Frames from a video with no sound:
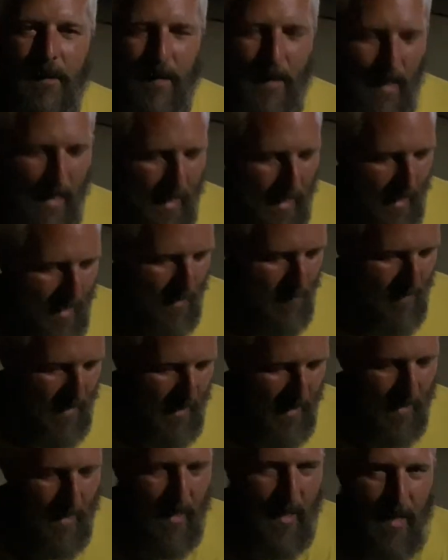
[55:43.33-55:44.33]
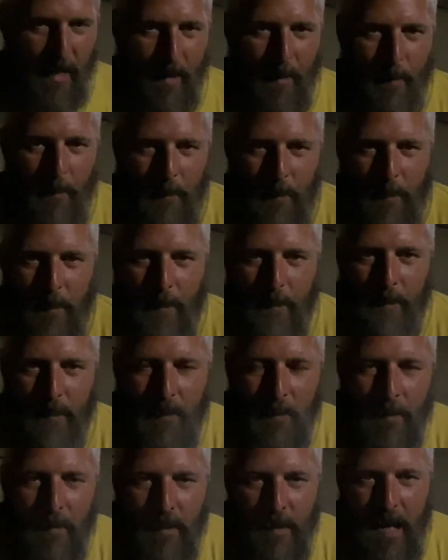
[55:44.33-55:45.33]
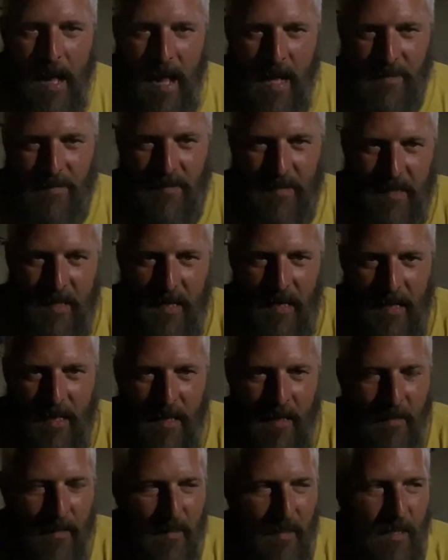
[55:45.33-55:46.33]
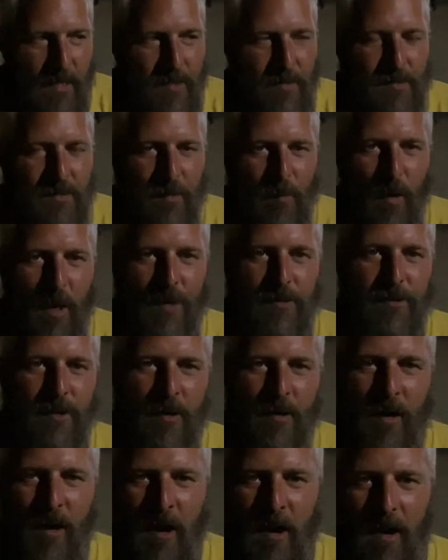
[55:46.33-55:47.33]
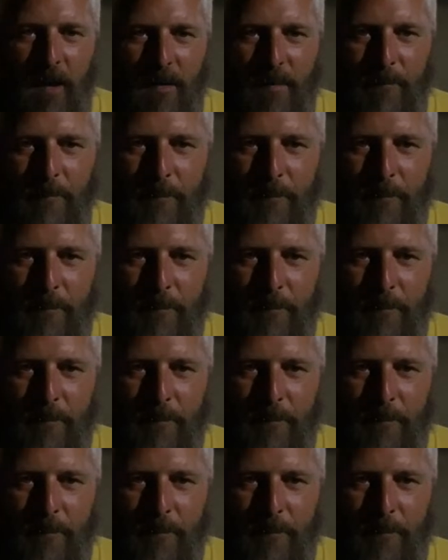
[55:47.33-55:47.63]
Yeah, I mean, as a kid, I used to watch Earnhardt.